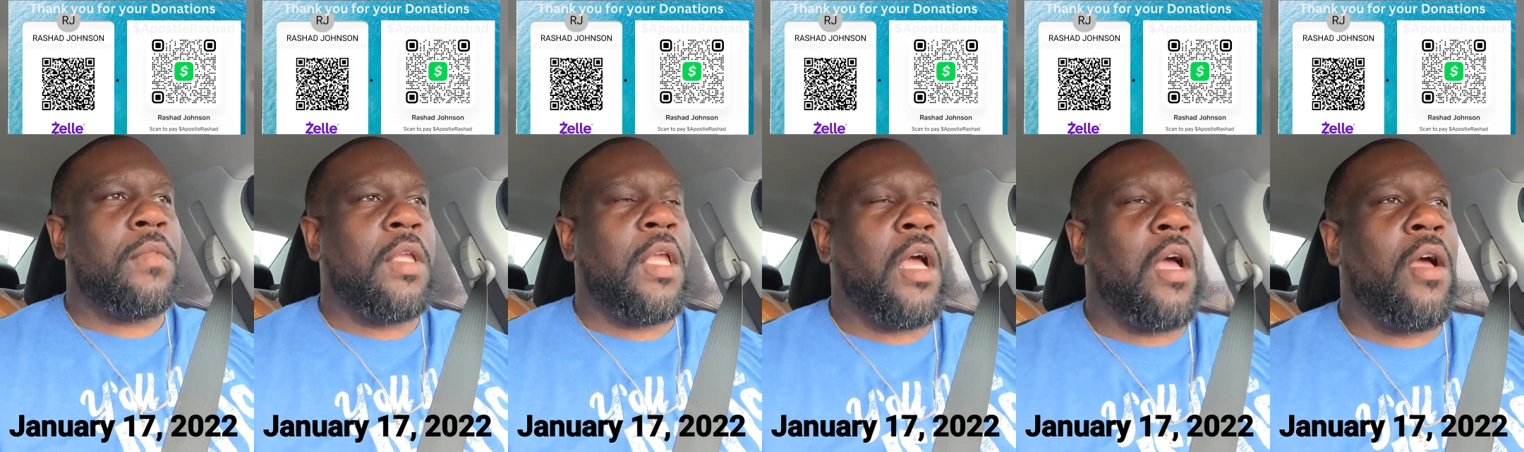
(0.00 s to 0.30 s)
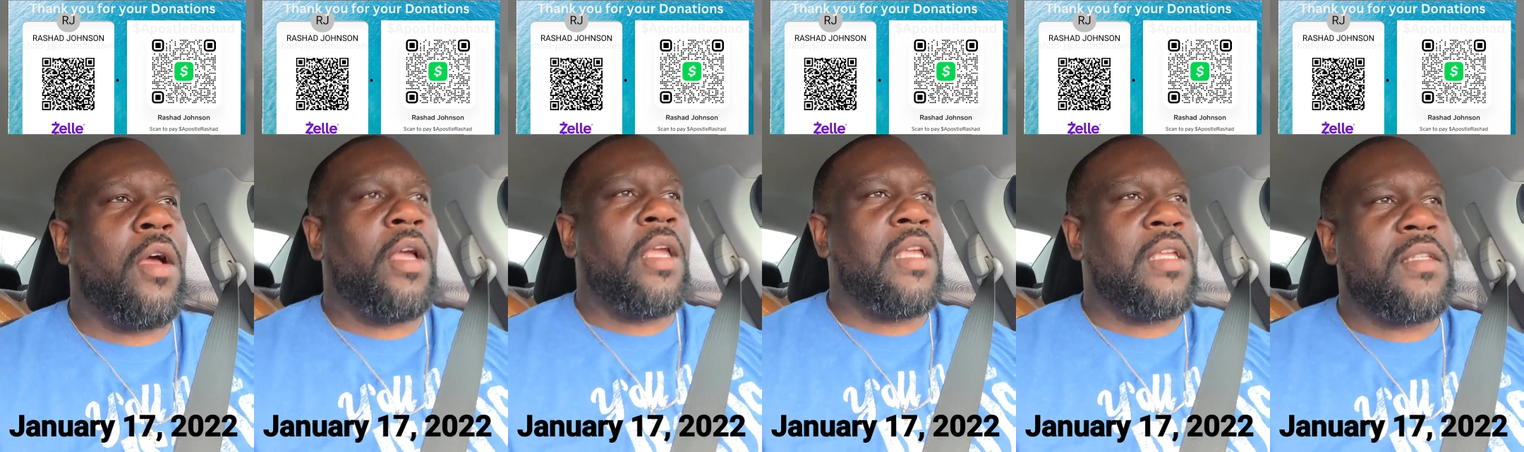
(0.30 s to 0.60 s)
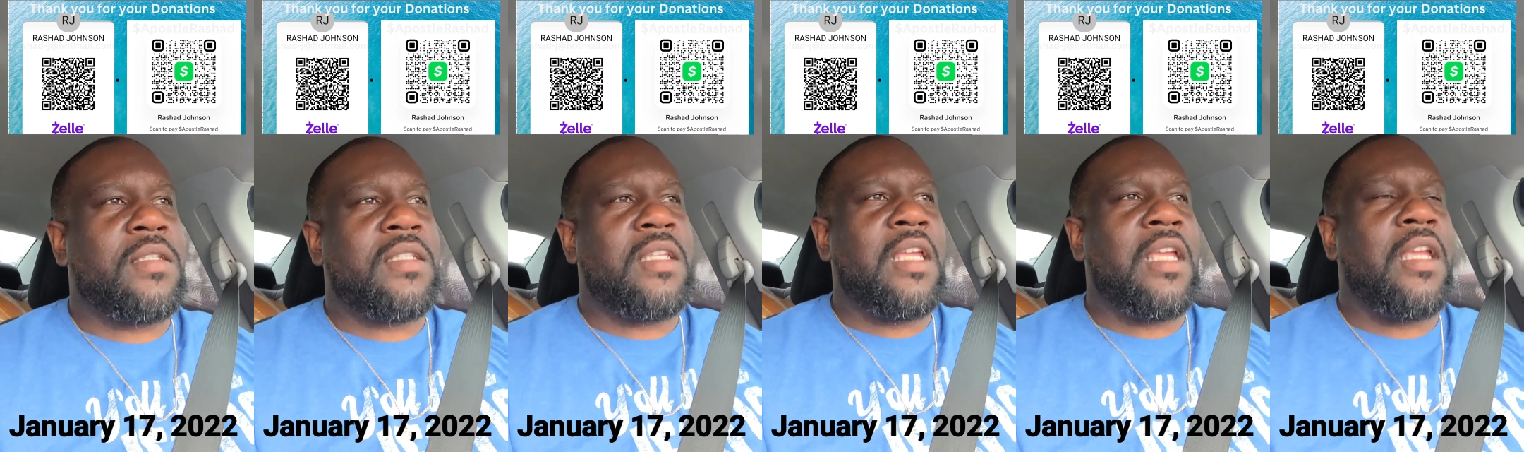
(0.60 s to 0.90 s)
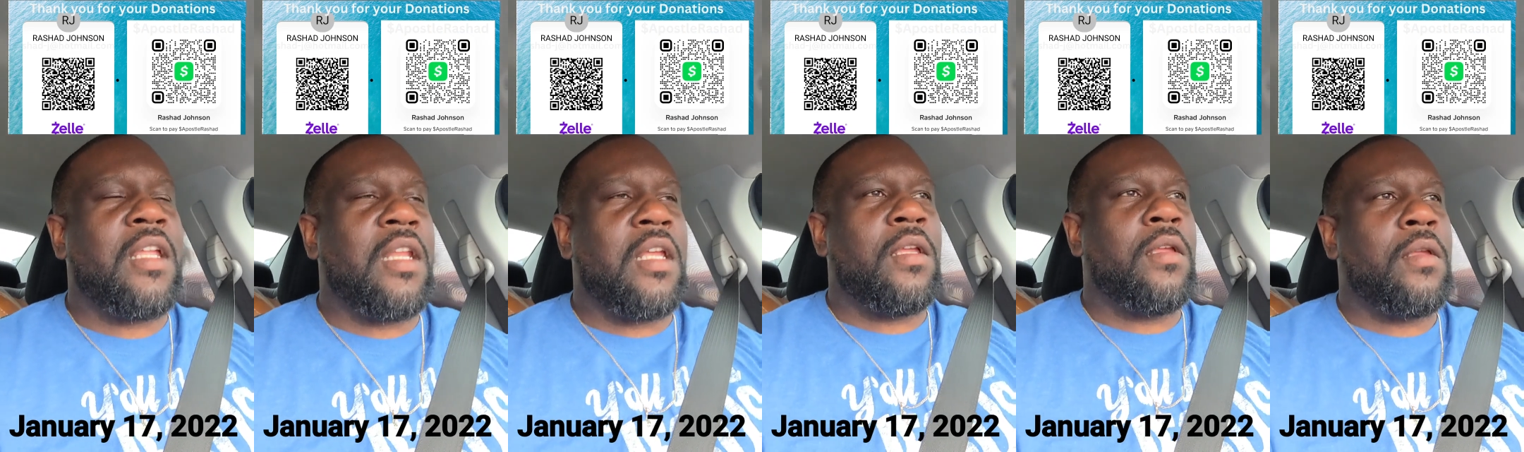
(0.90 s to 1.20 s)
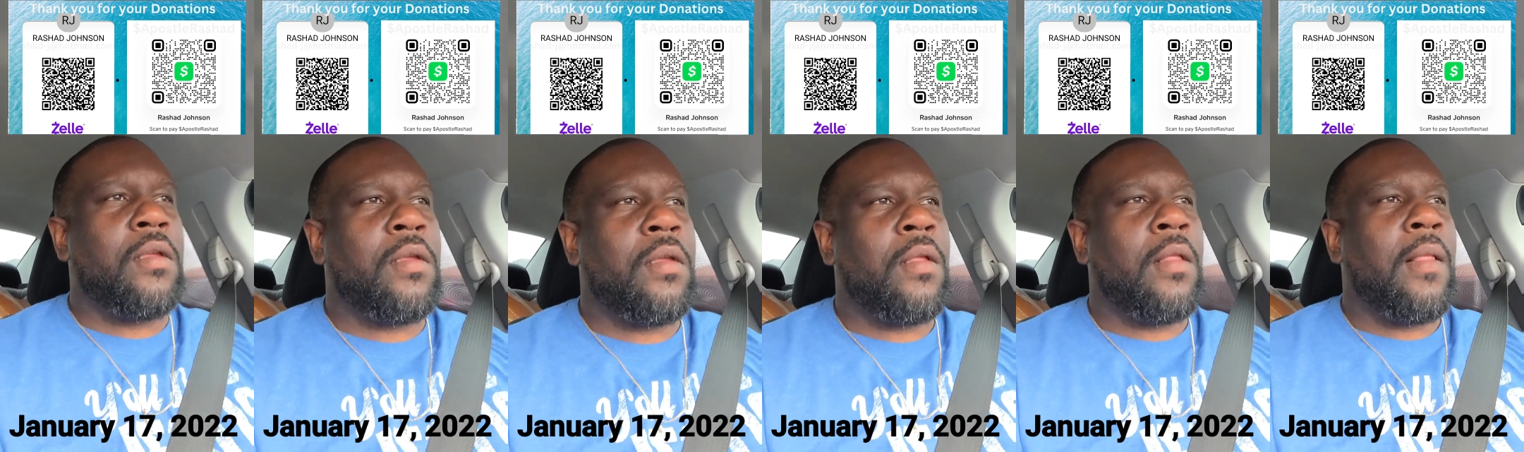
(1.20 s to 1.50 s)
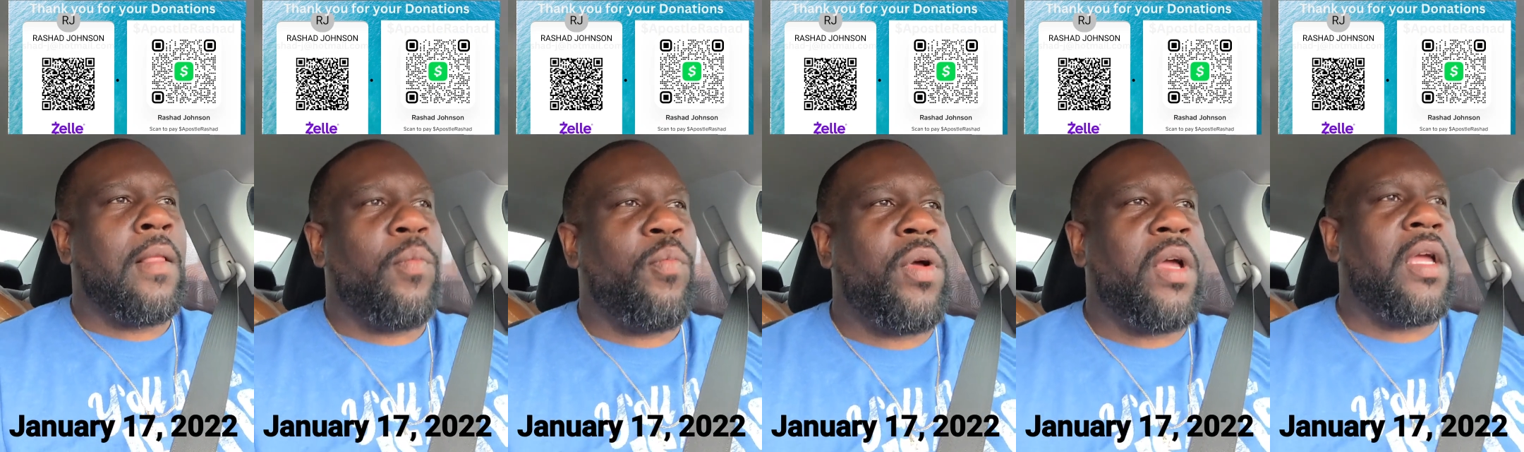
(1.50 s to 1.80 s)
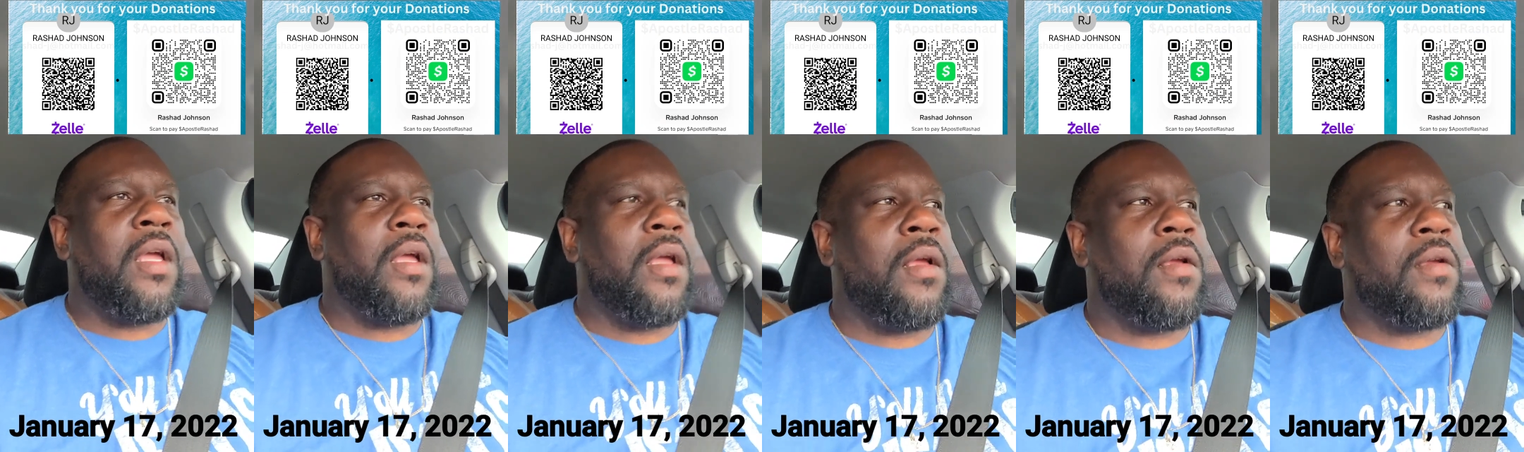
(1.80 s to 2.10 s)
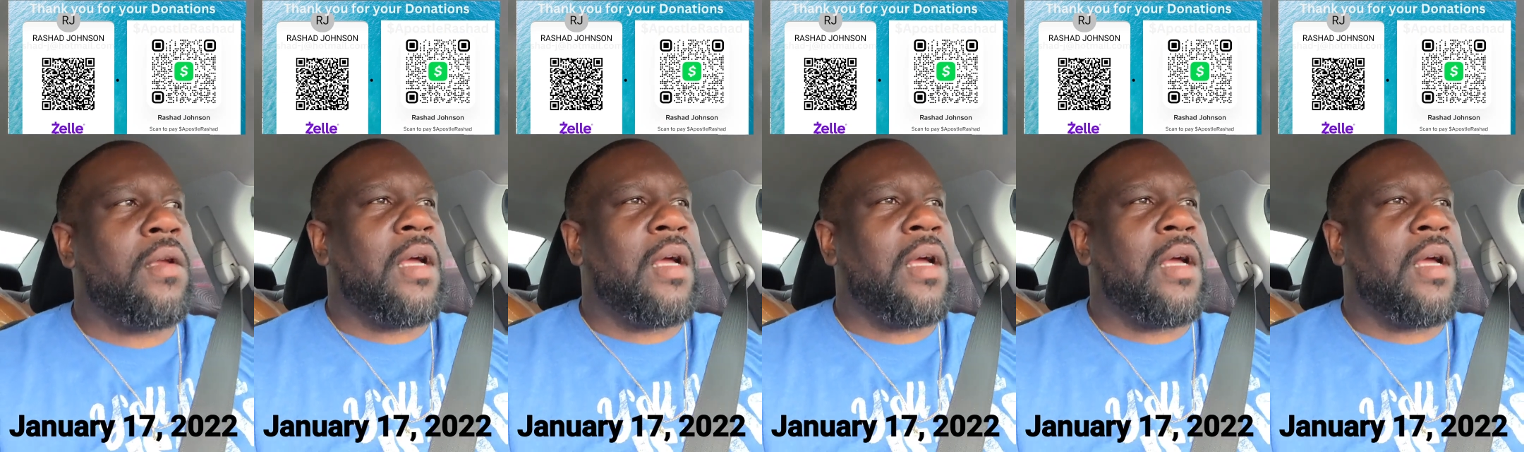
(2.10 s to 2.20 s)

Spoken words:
Y'all ain't seeing it. But